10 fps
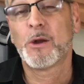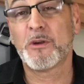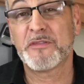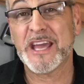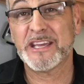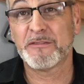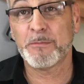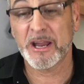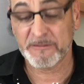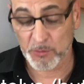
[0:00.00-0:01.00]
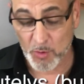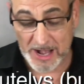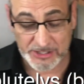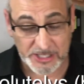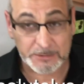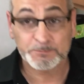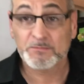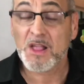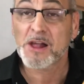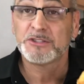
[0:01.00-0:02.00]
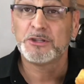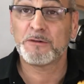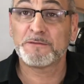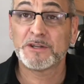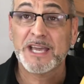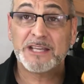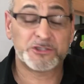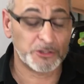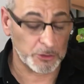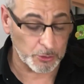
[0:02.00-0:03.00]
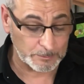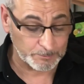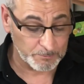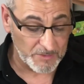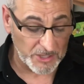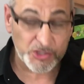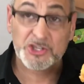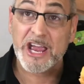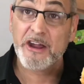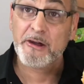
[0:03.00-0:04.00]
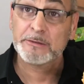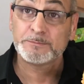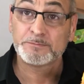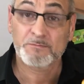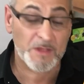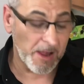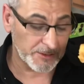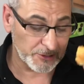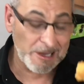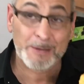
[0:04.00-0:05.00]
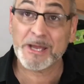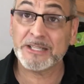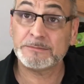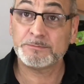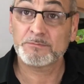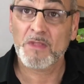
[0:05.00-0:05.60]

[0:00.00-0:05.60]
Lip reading: I want to thank everybody for watching. Don't forget to share, comment,